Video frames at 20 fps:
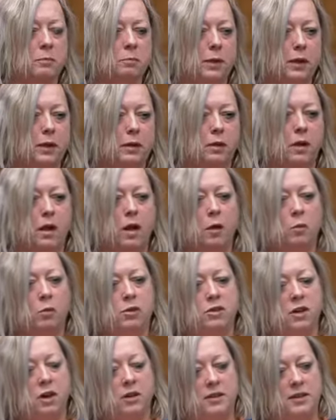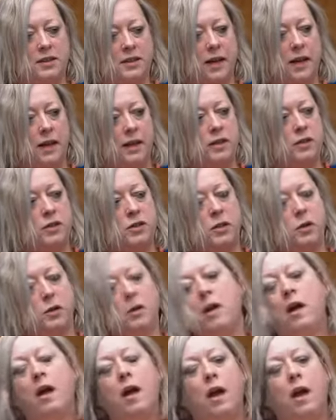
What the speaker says: in the bill which are designed to